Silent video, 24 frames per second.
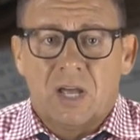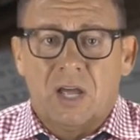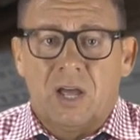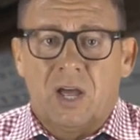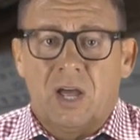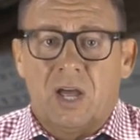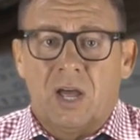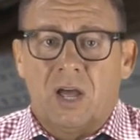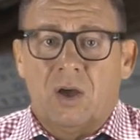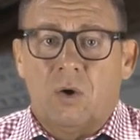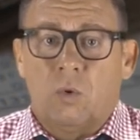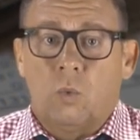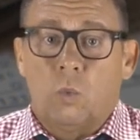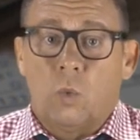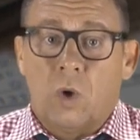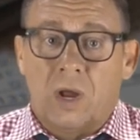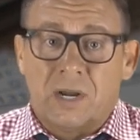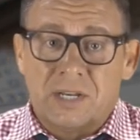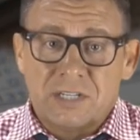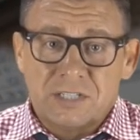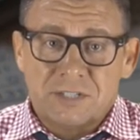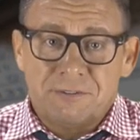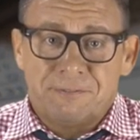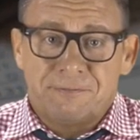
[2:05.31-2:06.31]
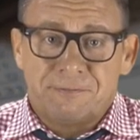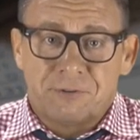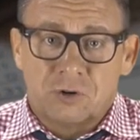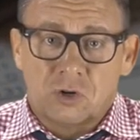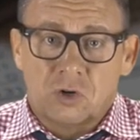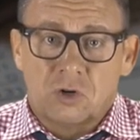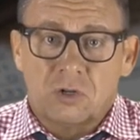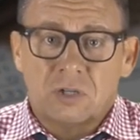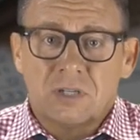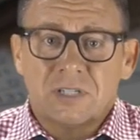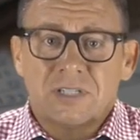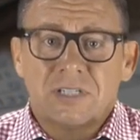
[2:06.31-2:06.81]
One is
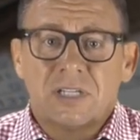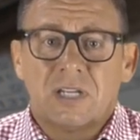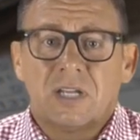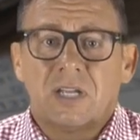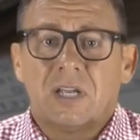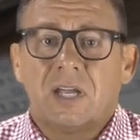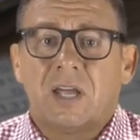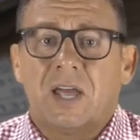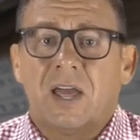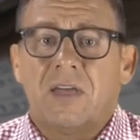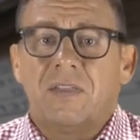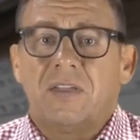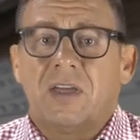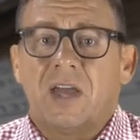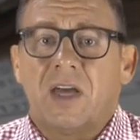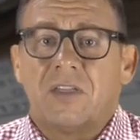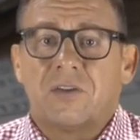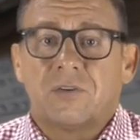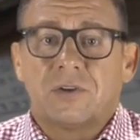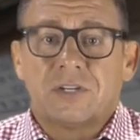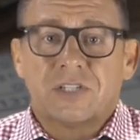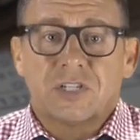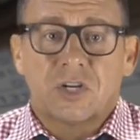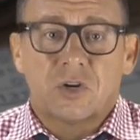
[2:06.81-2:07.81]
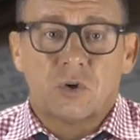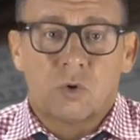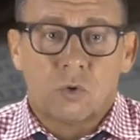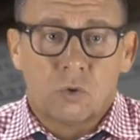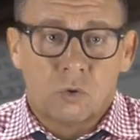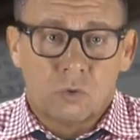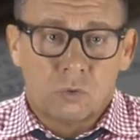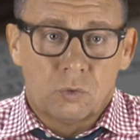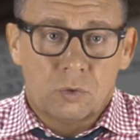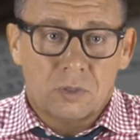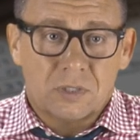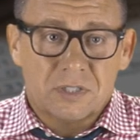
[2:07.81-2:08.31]
deferrals and the other is
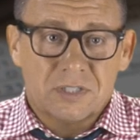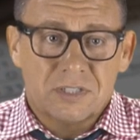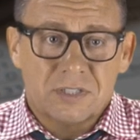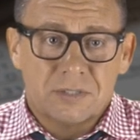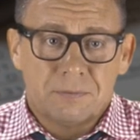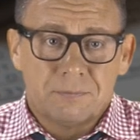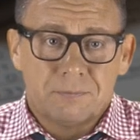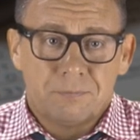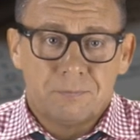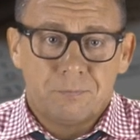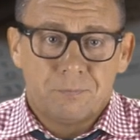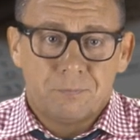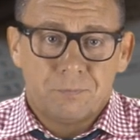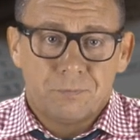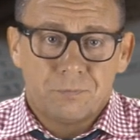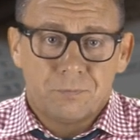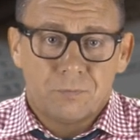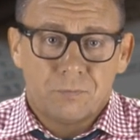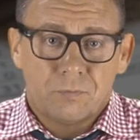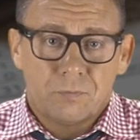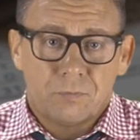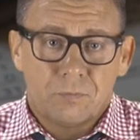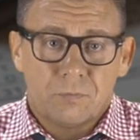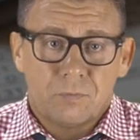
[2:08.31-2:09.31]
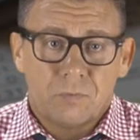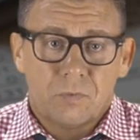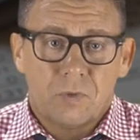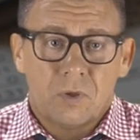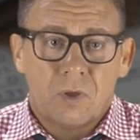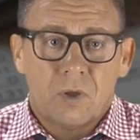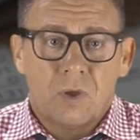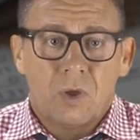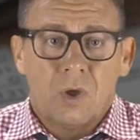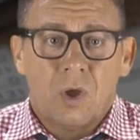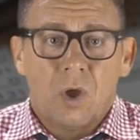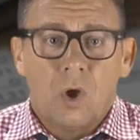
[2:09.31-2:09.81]
accruals.
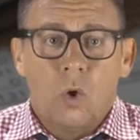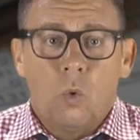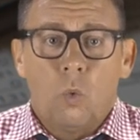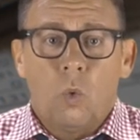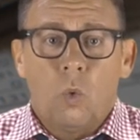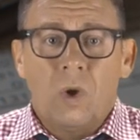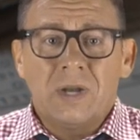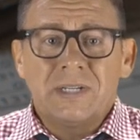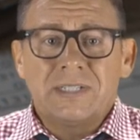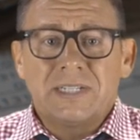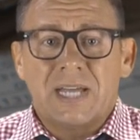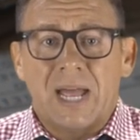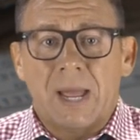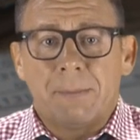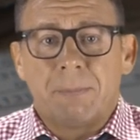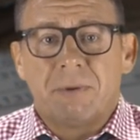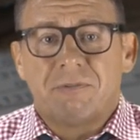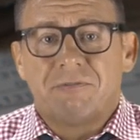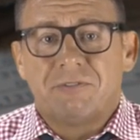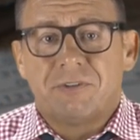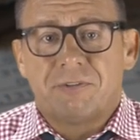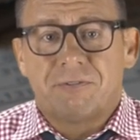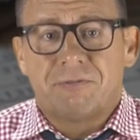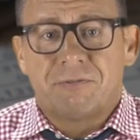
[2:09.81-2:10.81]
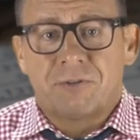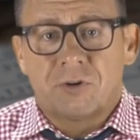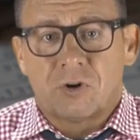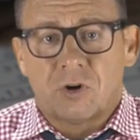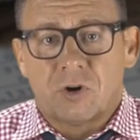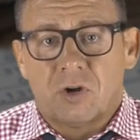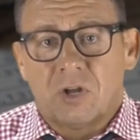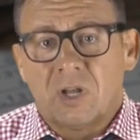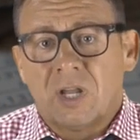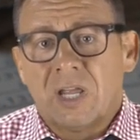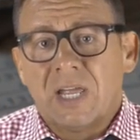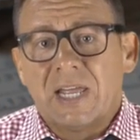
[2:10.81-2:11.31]
One type of
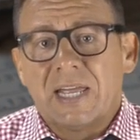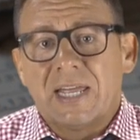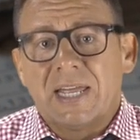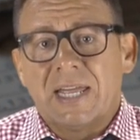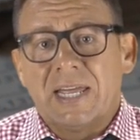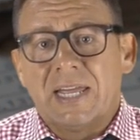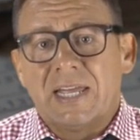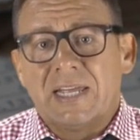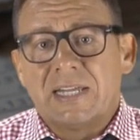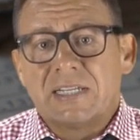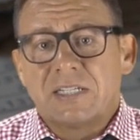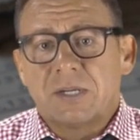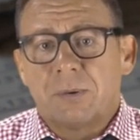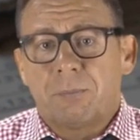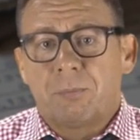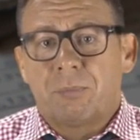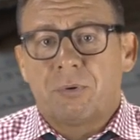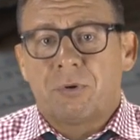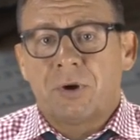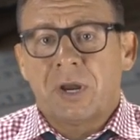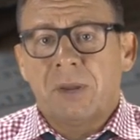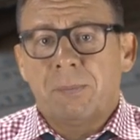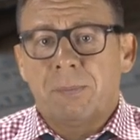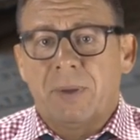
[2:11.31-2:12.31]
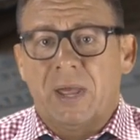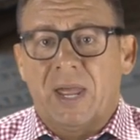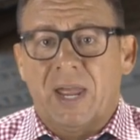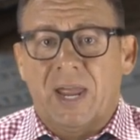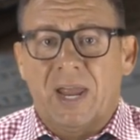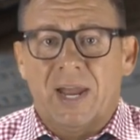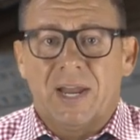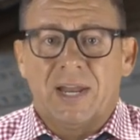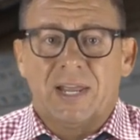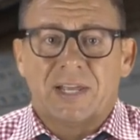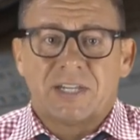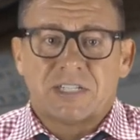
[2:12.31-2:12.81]
deferral is
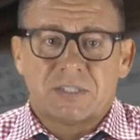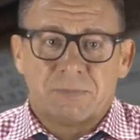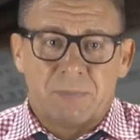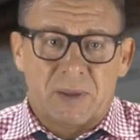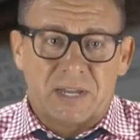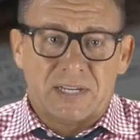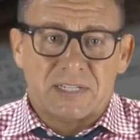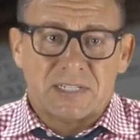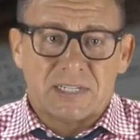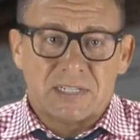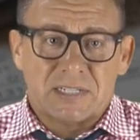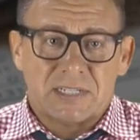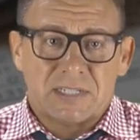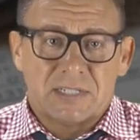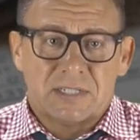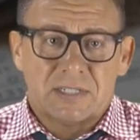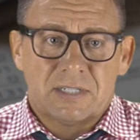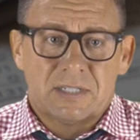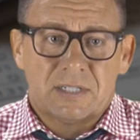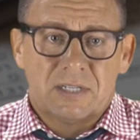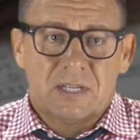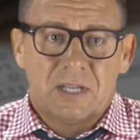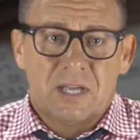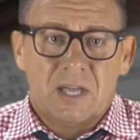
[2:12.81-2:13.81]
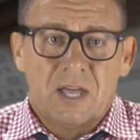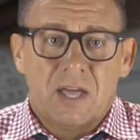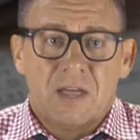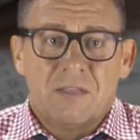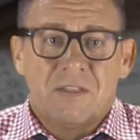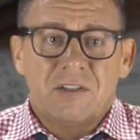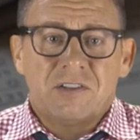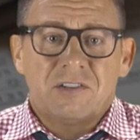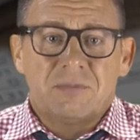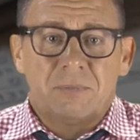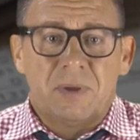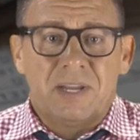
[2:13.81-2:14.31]
prepaid expenses.
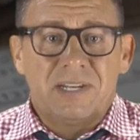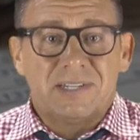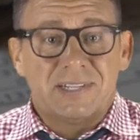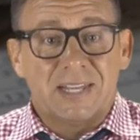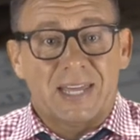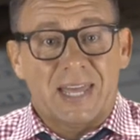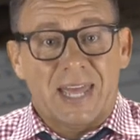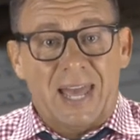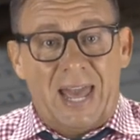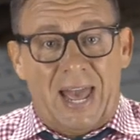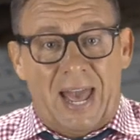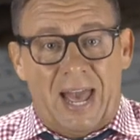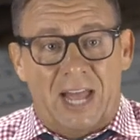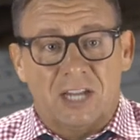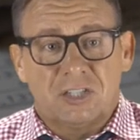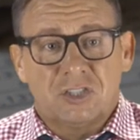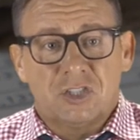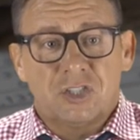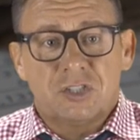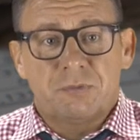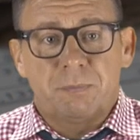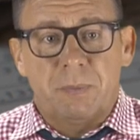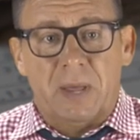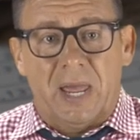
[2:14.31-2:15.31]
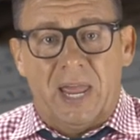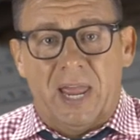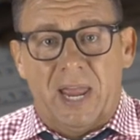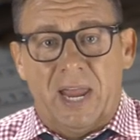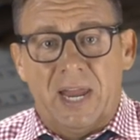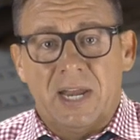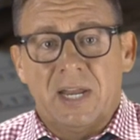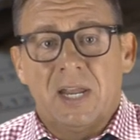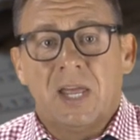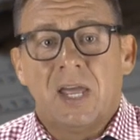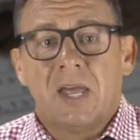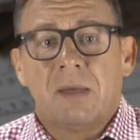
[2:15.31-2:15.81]
This means that cash is
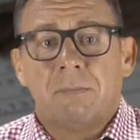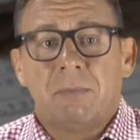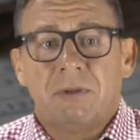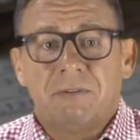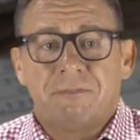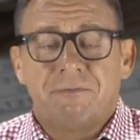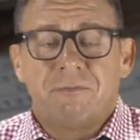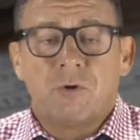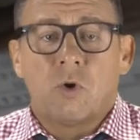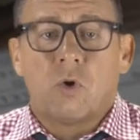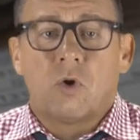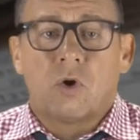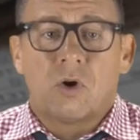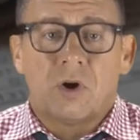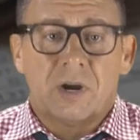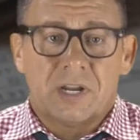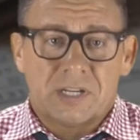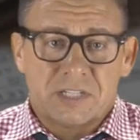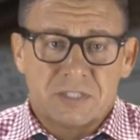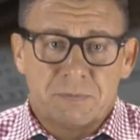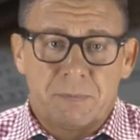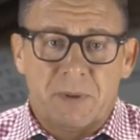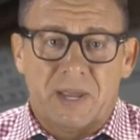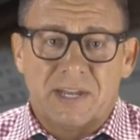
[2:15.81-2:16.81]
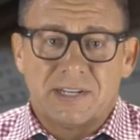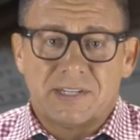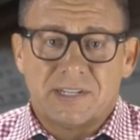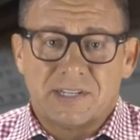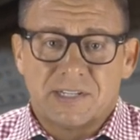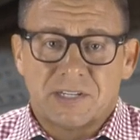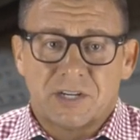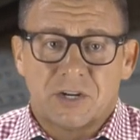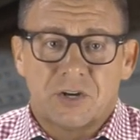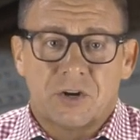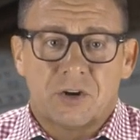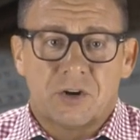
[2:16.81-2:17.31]
paid before expense
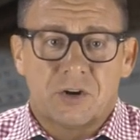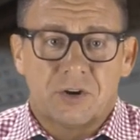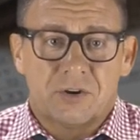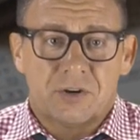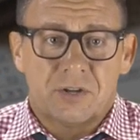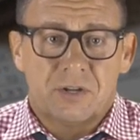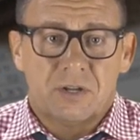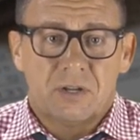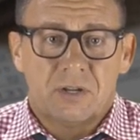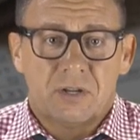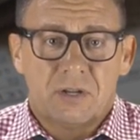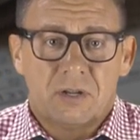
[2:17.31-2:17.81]
is incurred.